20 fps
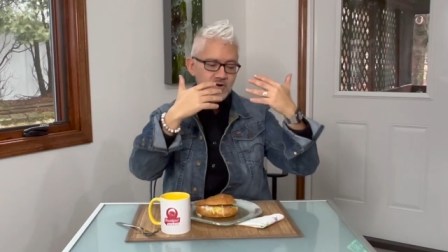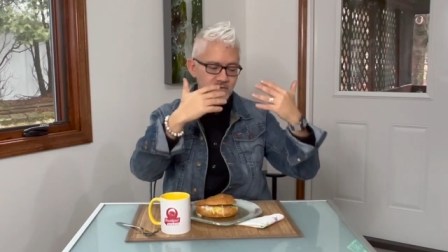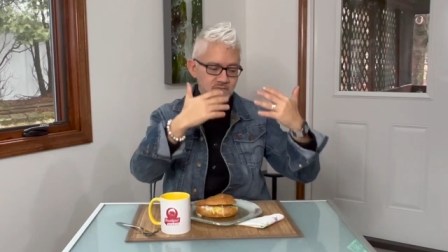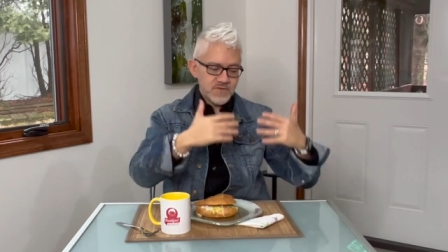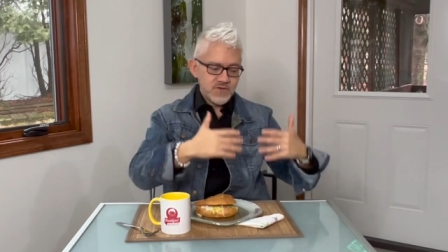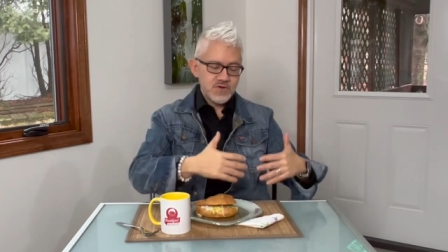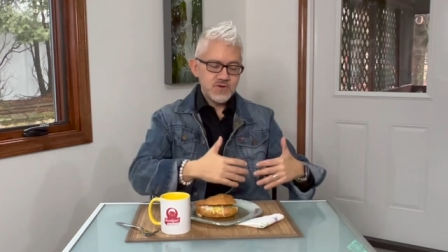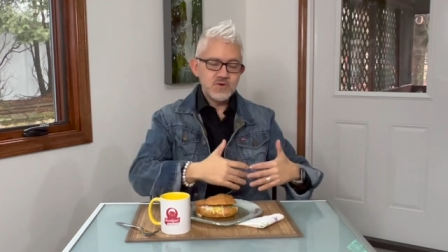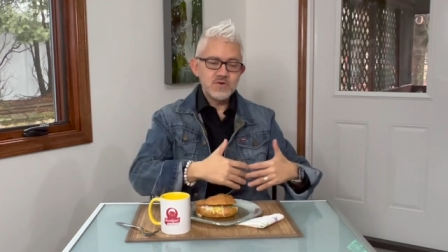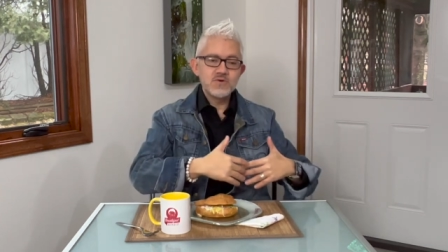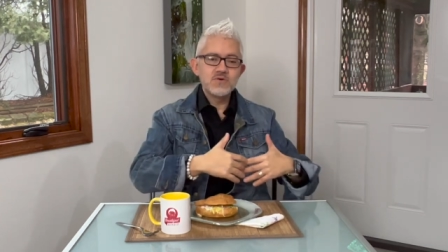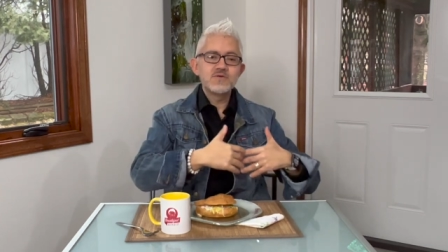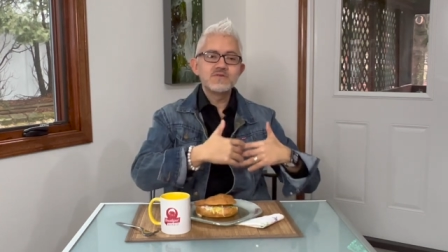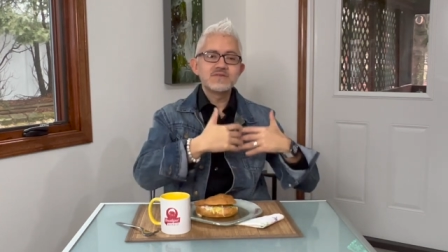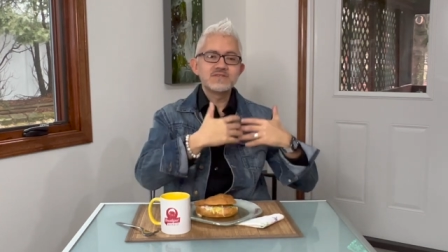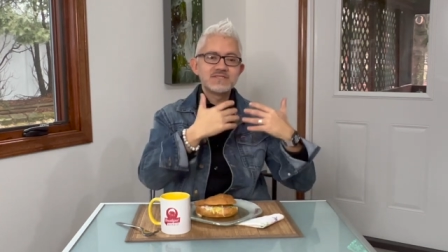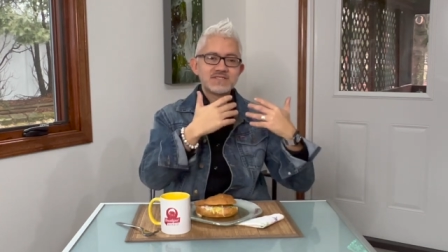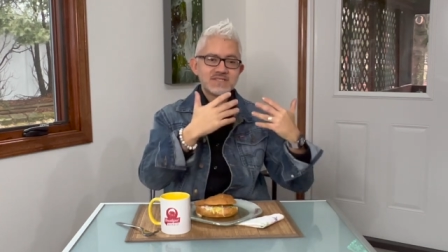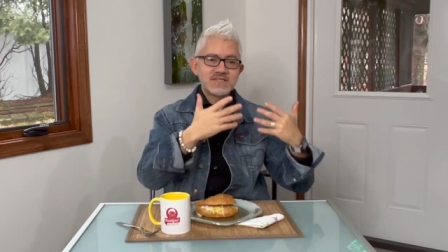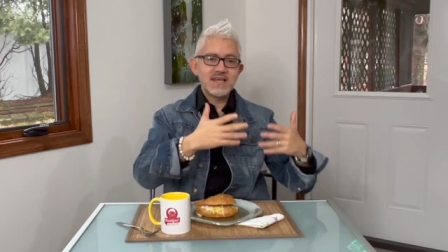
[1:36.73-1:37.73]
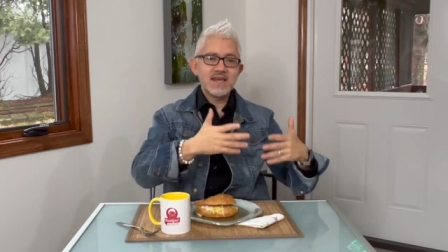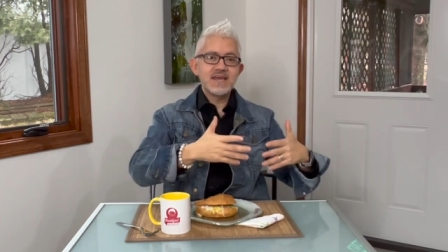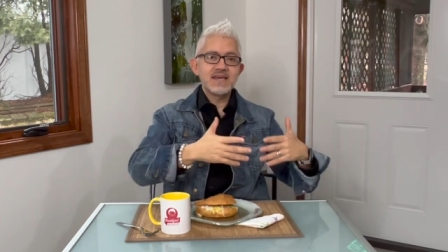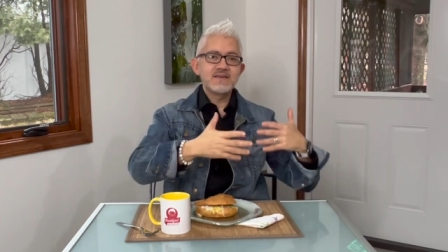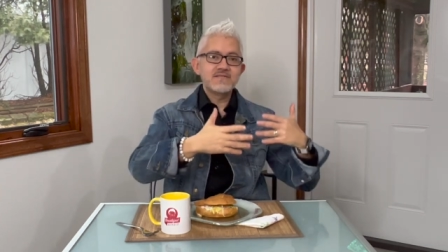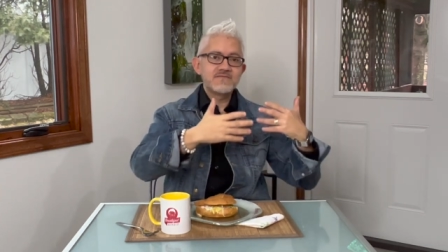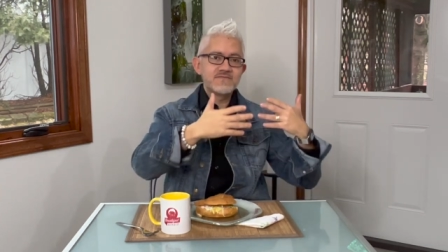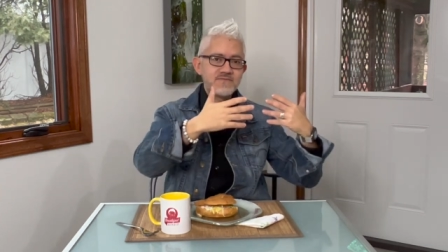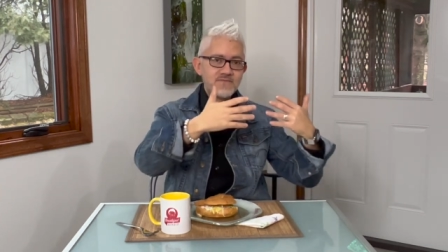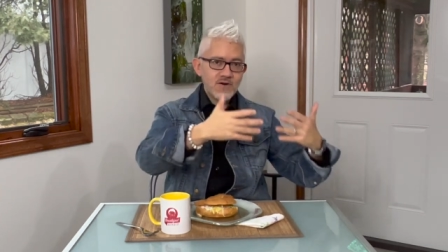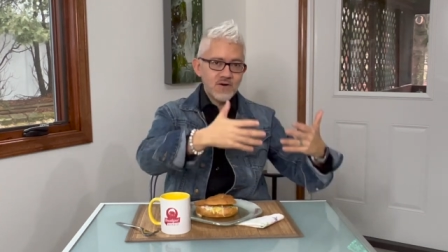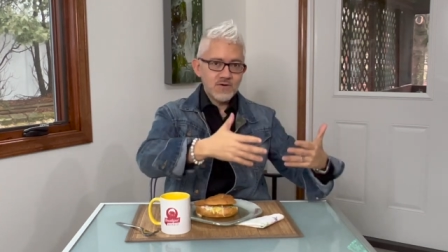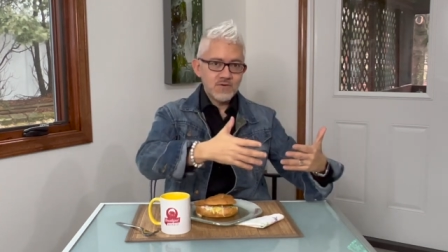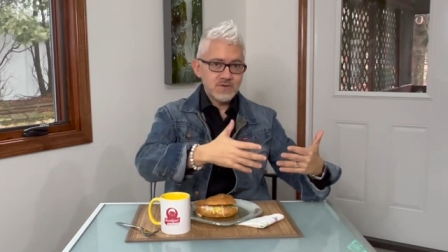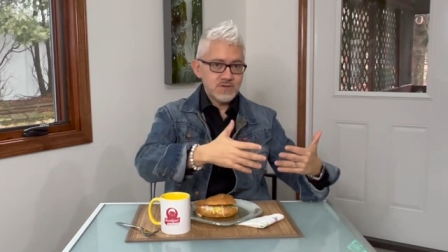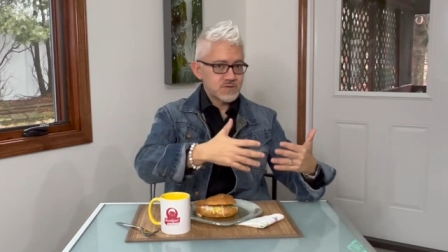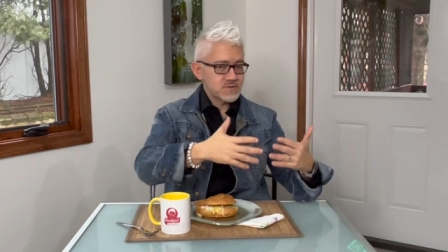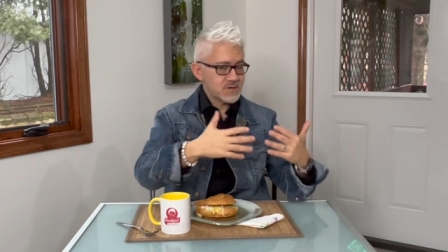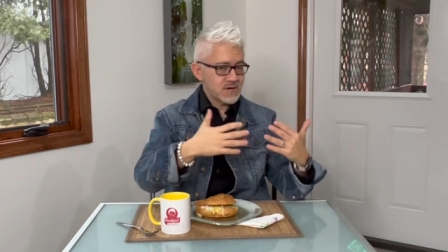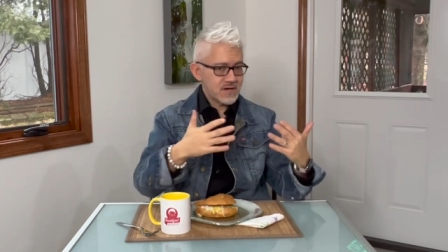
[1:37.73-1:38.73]
of you stay
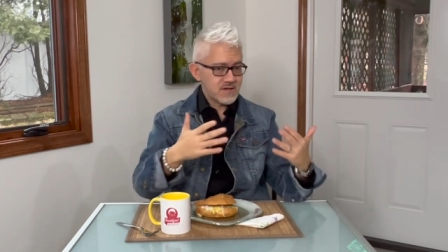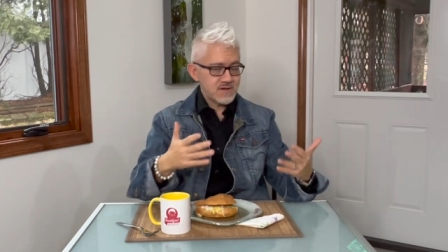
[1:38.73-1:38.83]
focused.